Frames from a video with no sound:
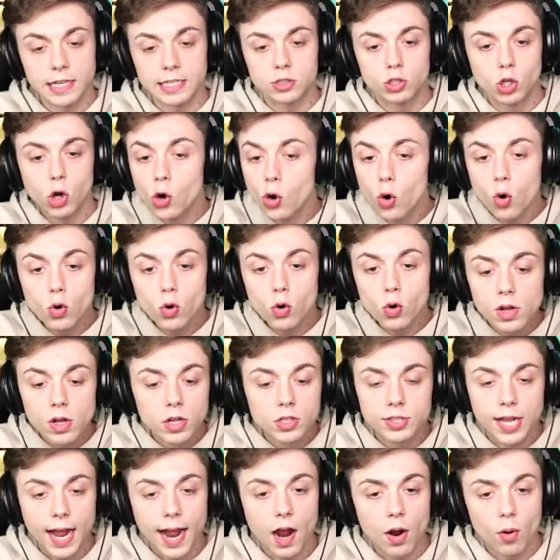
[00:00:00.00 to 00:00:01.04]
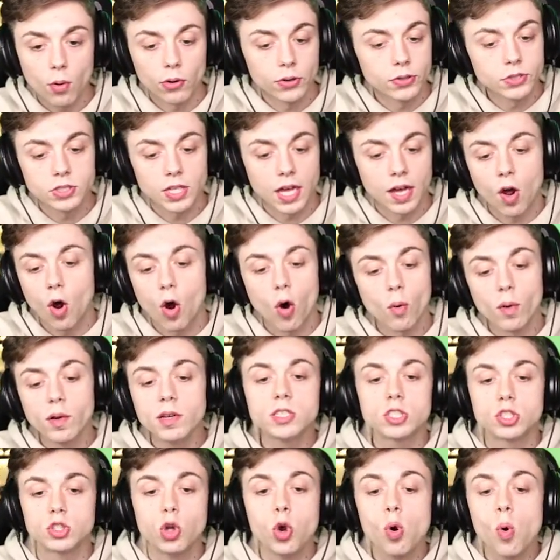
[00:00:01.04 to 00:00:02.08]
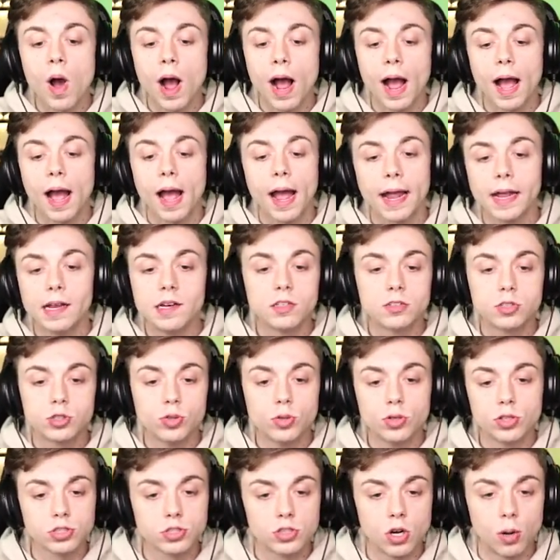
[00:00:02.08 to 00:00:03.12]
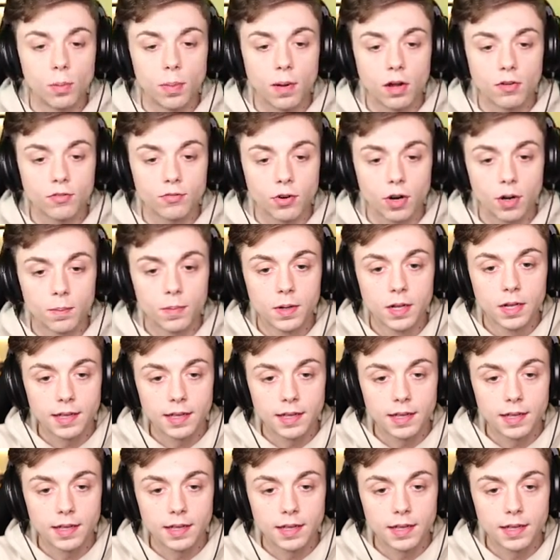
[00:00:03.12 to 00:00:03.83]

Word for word: like two towers that are always too high to shoot a snowball from.